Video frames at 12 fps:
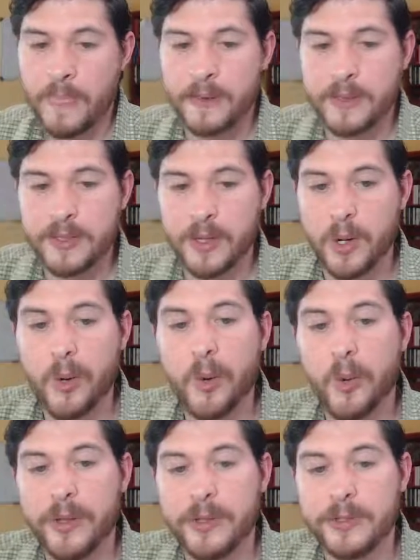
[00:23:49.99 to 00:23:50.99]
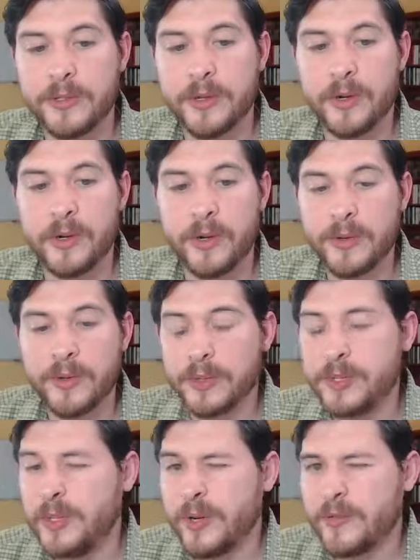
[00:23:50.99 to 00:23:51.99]
So there are
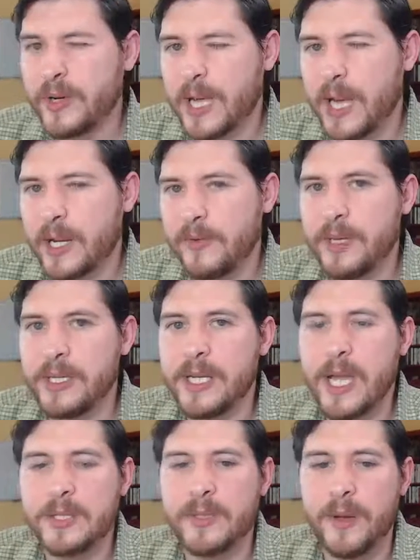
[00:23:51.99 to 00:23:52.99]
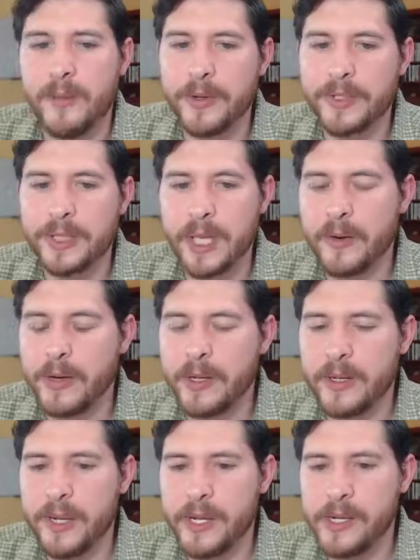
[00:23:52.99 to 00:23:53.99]
two different kind of intents almost there,
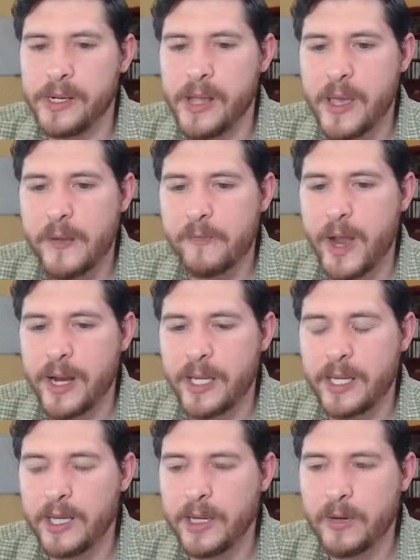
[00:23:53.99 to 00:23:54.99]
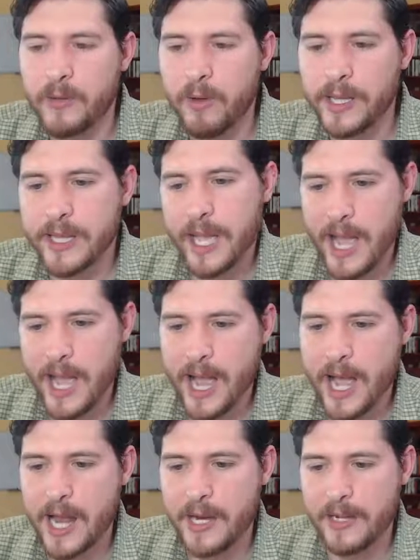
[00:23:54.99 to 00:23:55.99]
and writing that
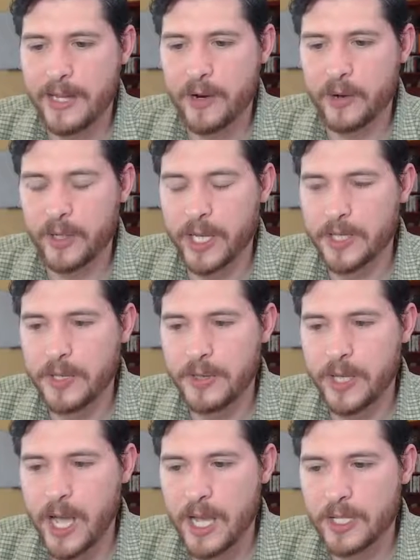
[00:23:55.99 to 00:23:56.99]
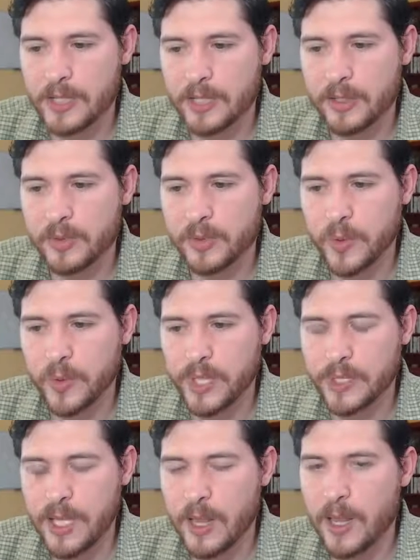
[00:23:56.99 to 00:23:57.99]
ad that'll get you the highest click-through
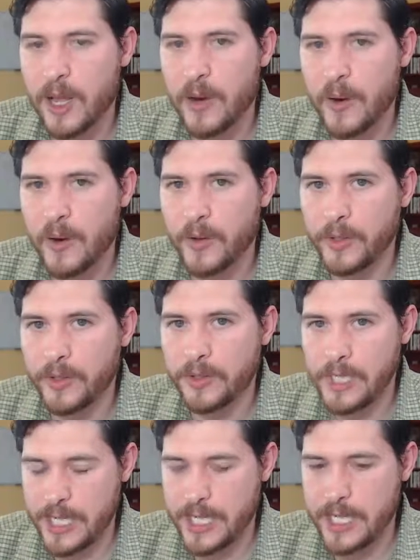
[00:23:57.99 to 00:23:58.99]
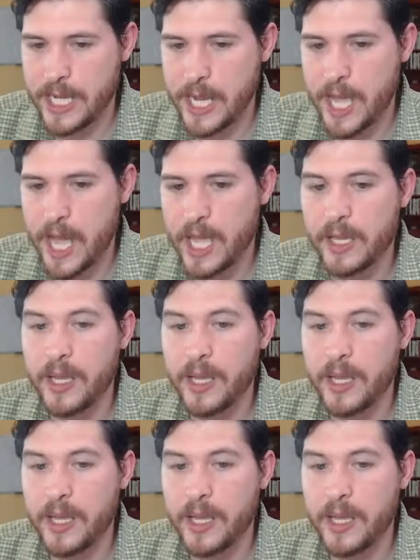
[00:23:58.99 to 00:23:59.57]
rates a lot harder using DKI.